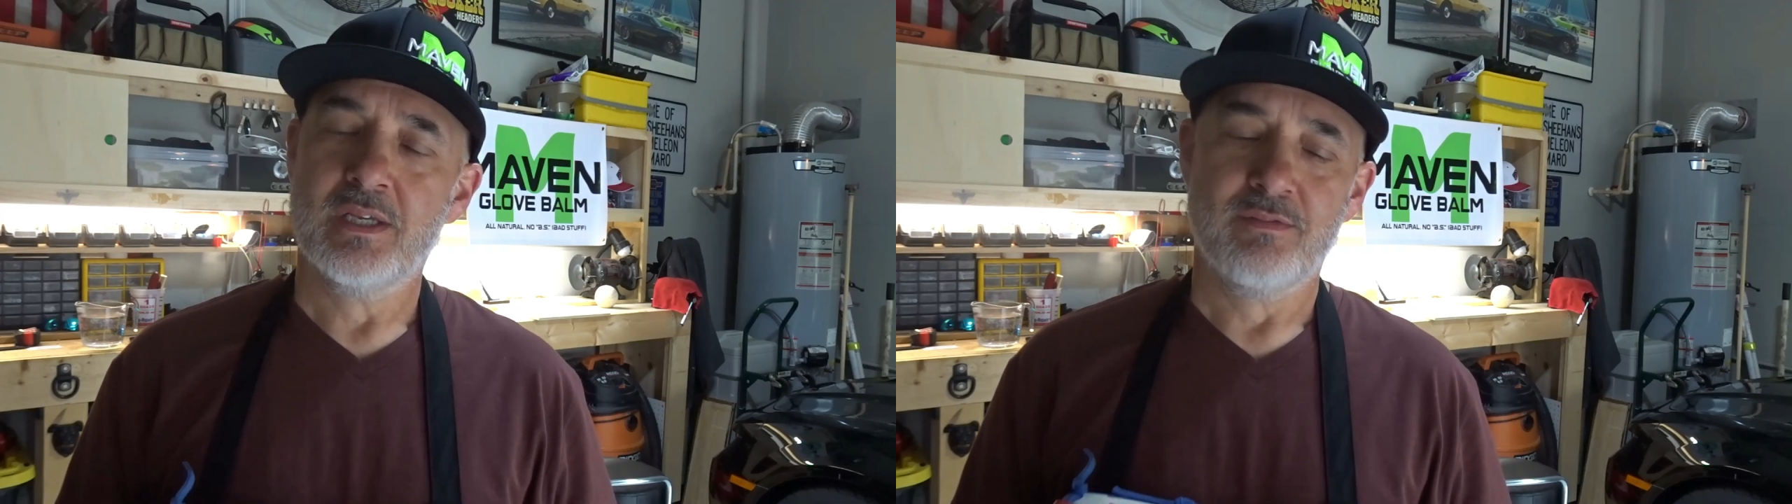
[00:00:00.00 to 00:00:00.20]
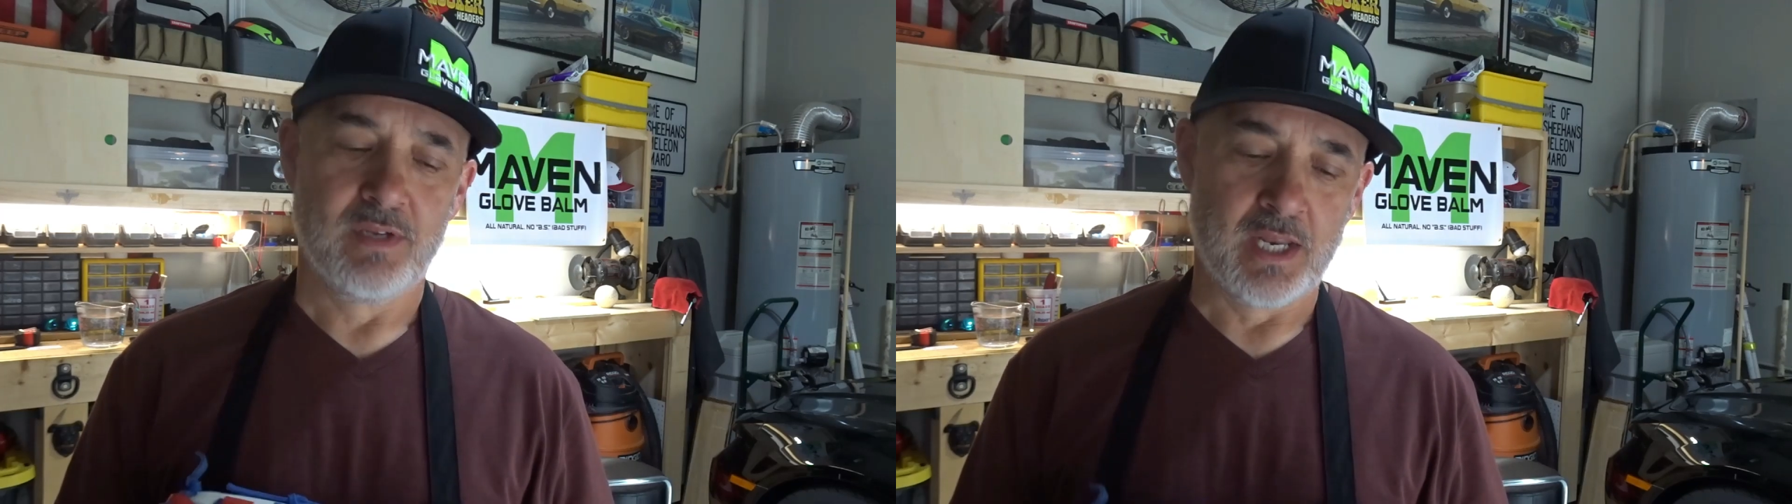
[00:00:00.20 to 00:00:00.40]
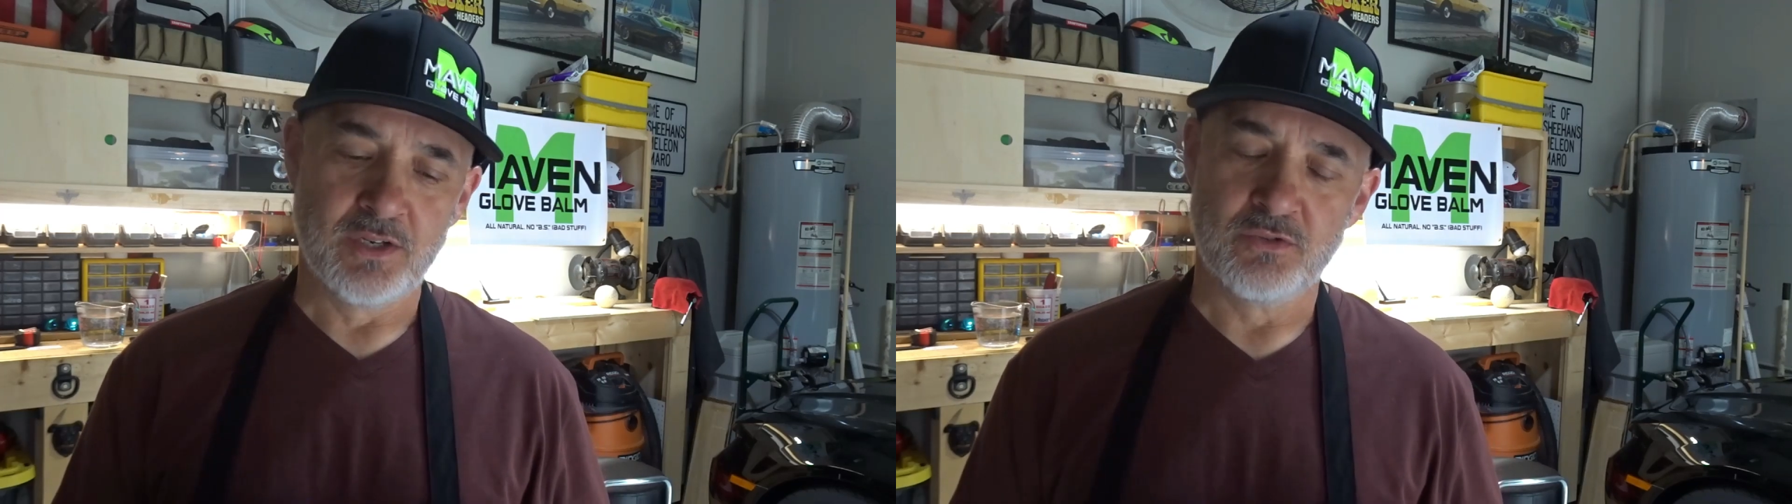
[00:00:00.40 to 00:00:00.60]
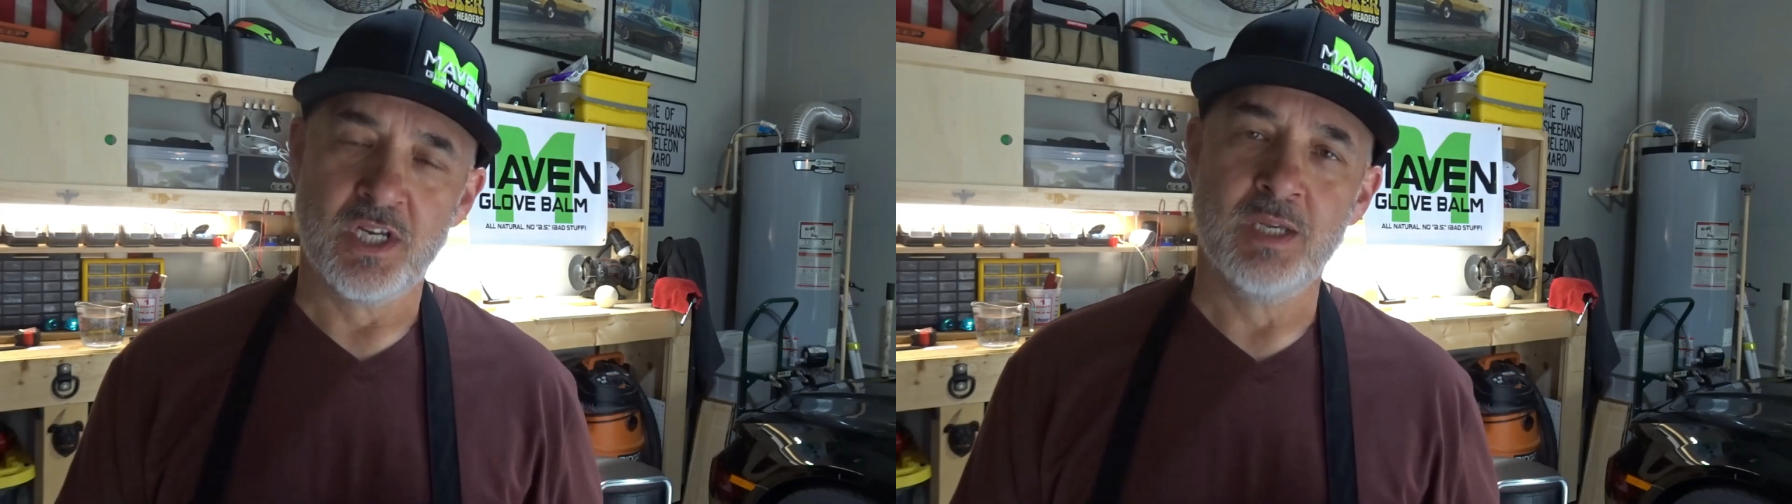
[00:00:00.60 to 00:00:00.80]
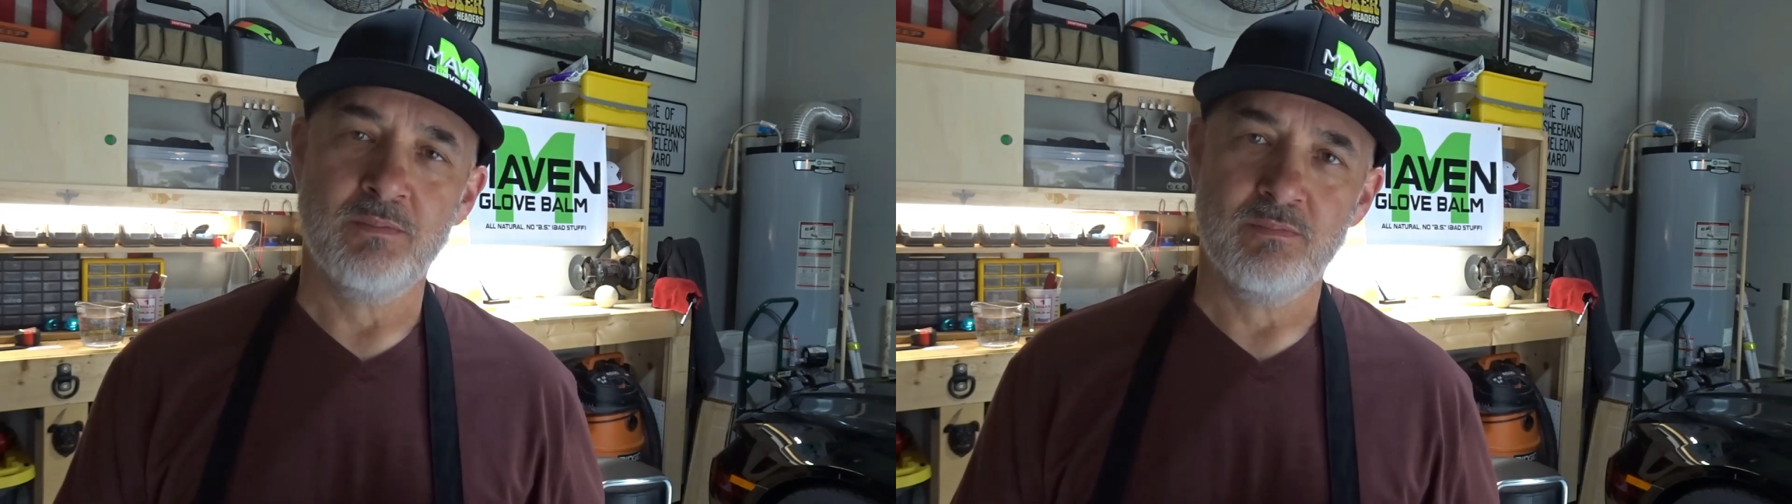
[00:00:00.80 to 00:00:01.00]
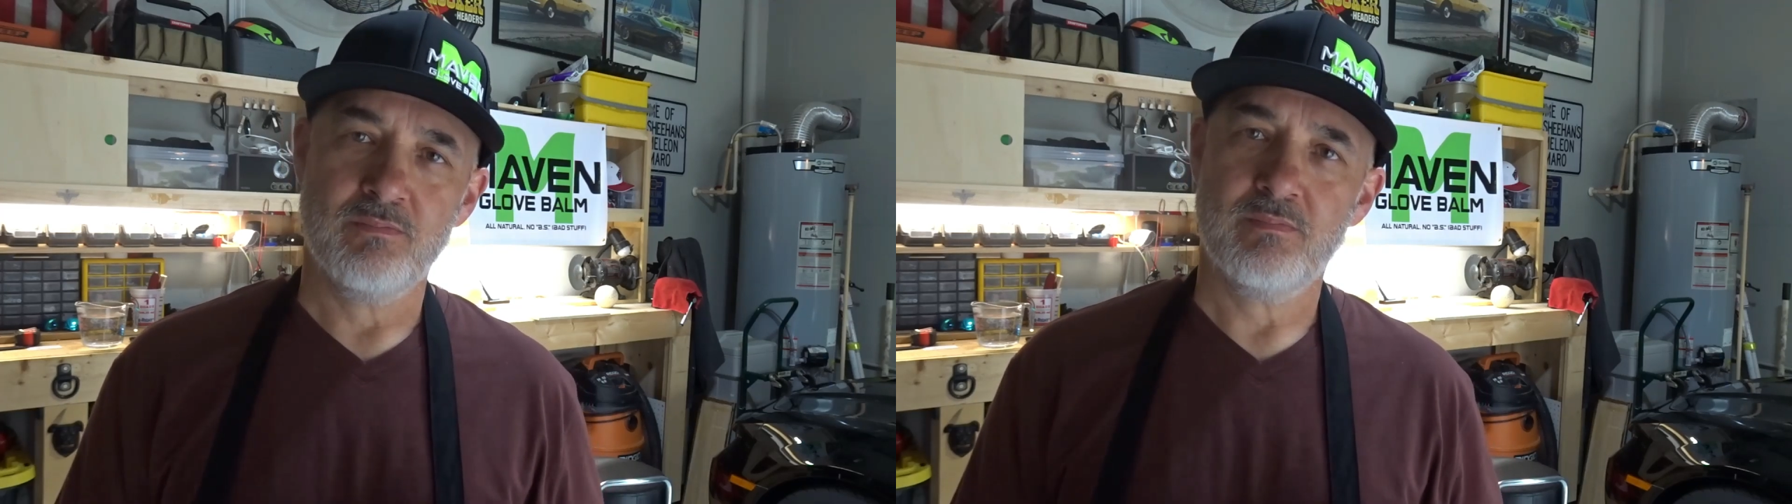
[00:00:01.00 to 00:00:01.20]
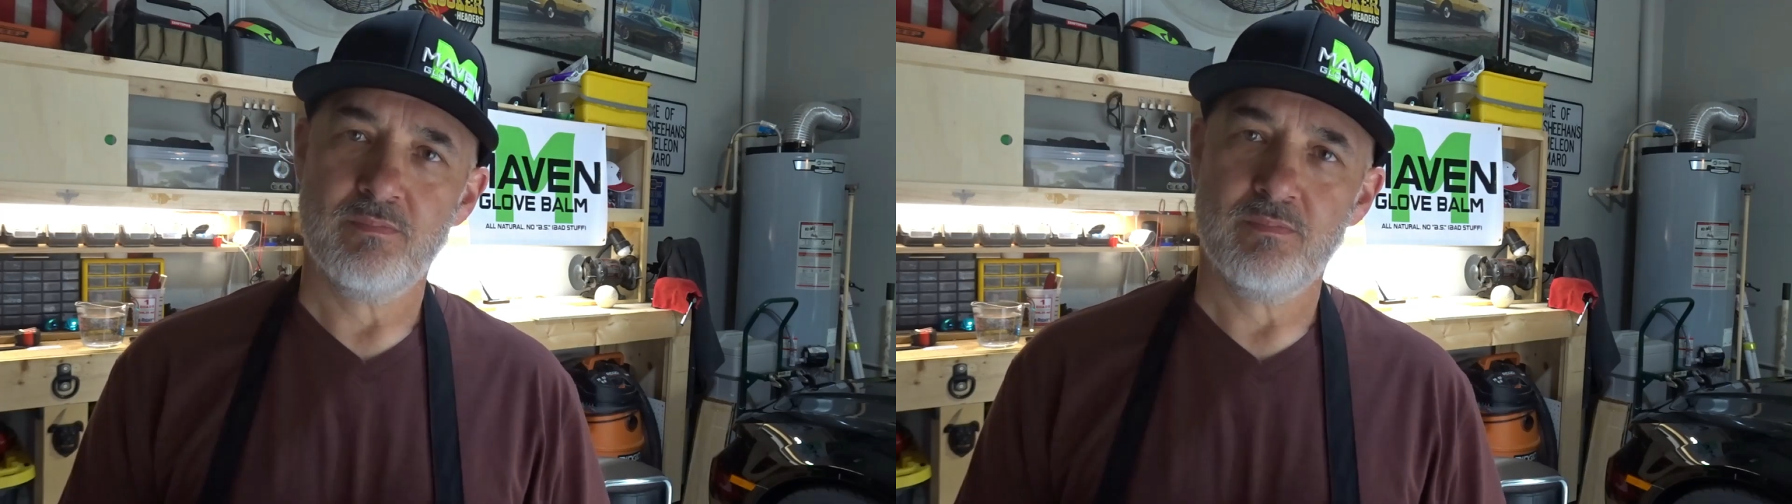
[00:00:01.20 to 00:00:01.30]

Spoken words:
If you got a dream